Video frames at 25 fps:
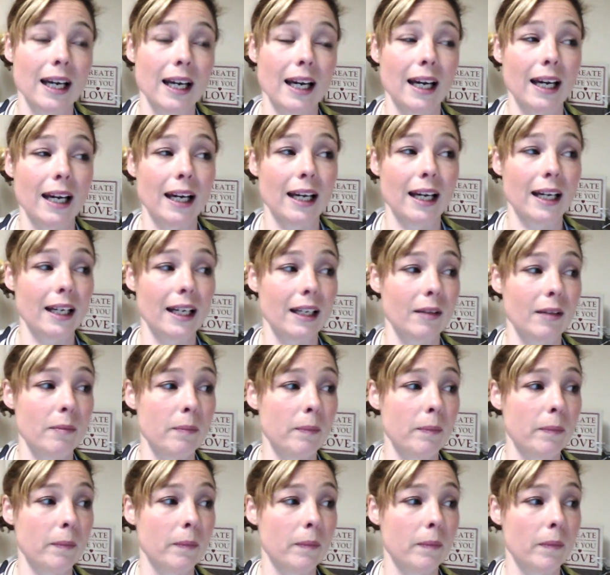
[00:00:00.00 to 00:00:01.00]

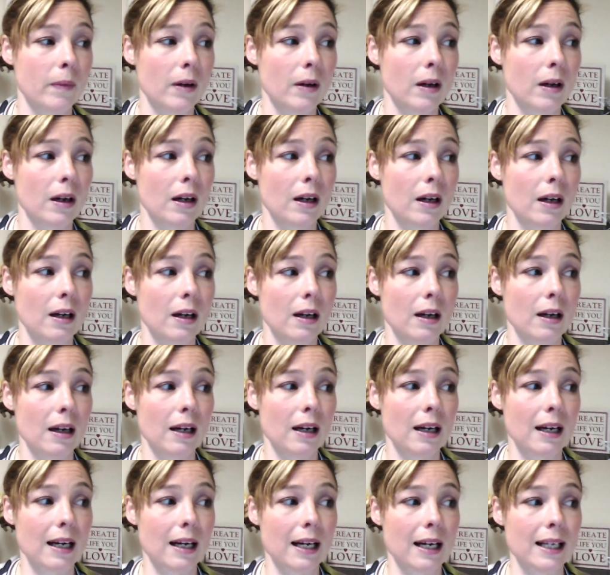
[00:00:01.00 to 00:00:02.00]

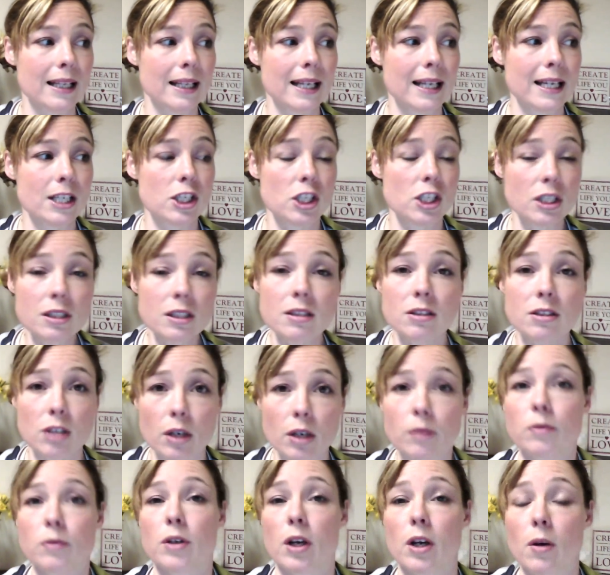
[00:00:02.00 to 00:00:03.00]
And they just
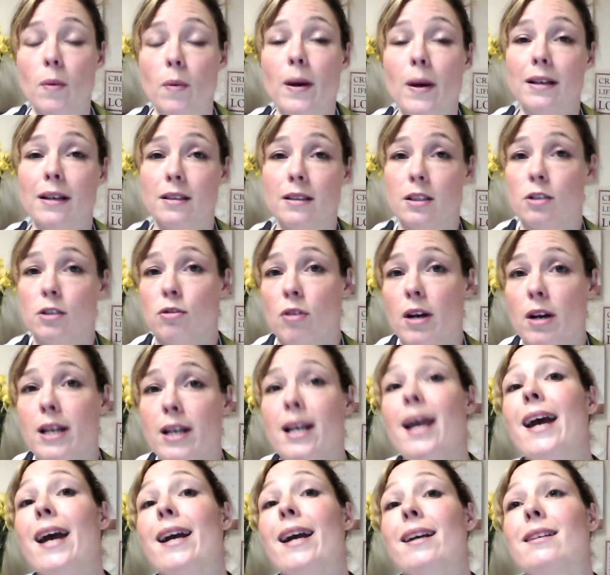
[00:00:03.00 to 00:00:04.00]
don't know where to try
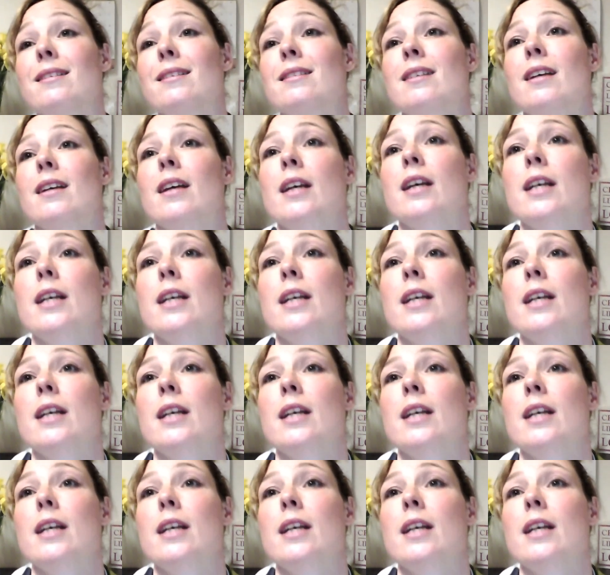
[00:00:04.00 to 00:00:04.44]
next.